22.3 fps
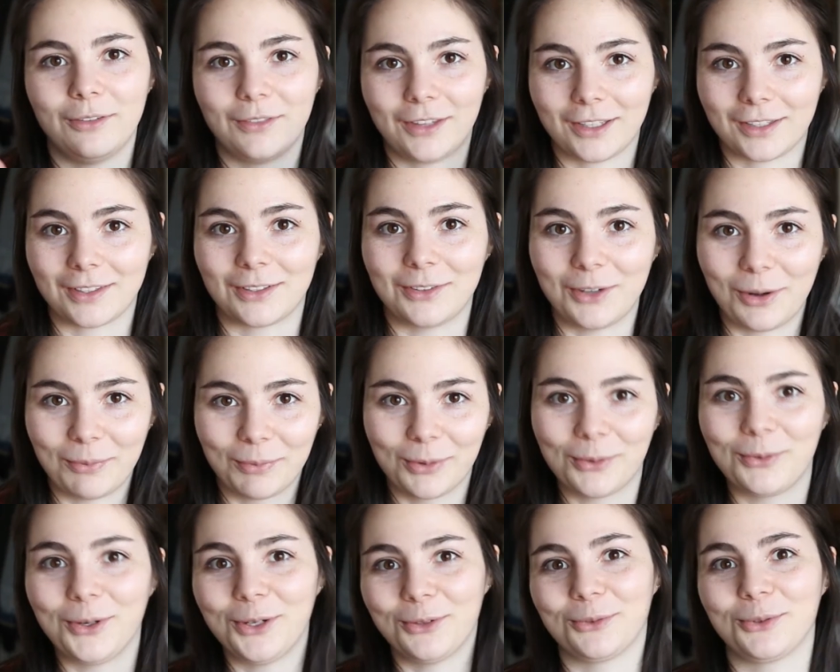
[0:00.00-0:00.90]
That's the
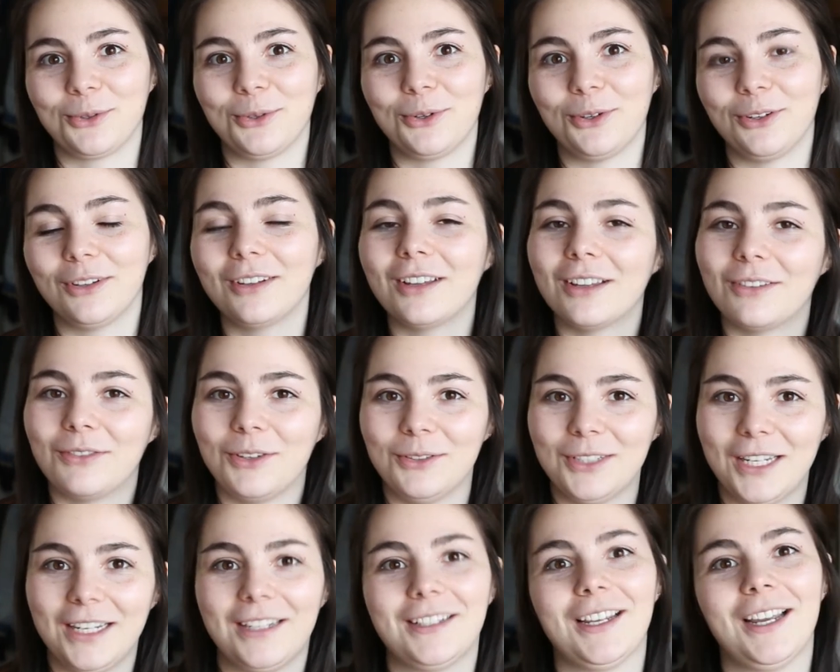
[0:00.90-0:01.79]
number one rule if
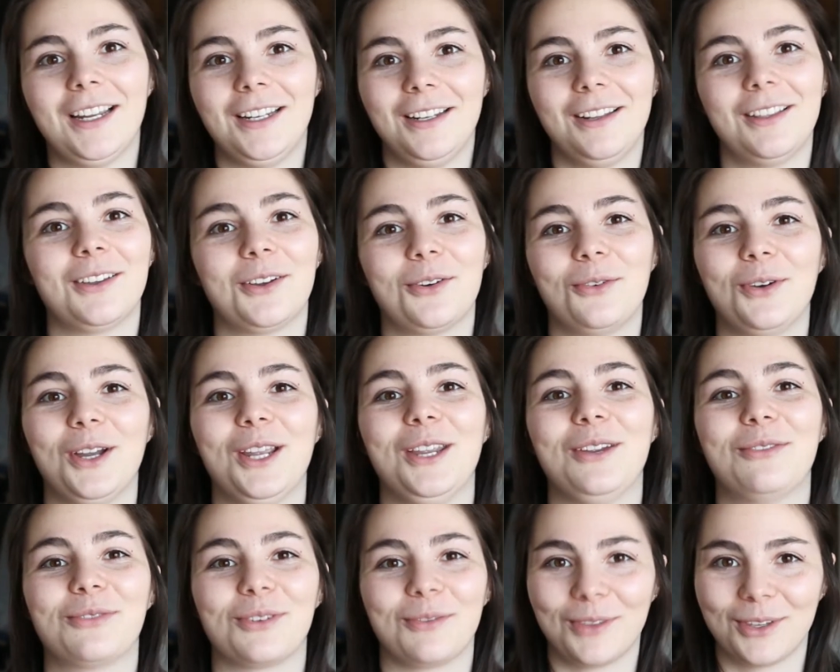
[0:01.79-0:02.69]
you take anything
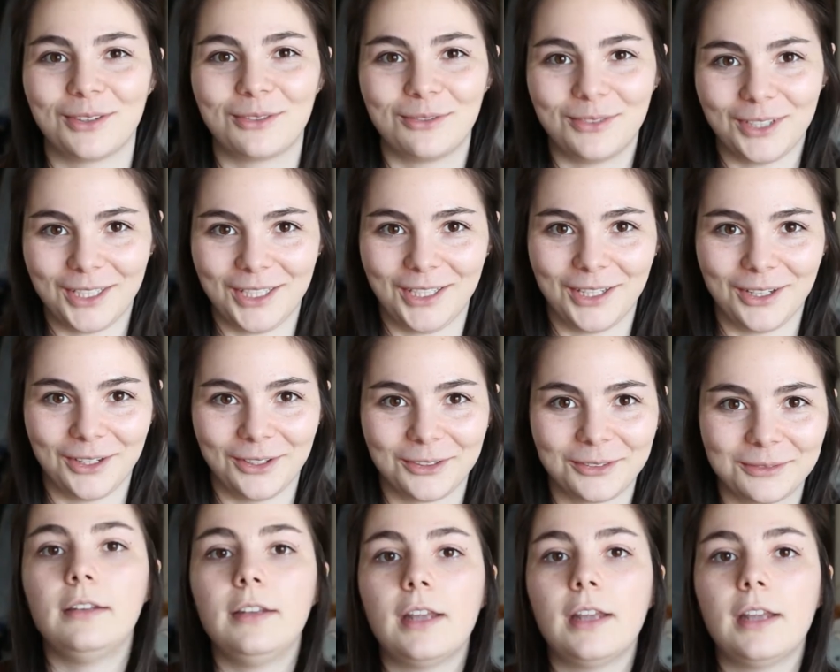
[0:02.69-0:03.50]
away from this video.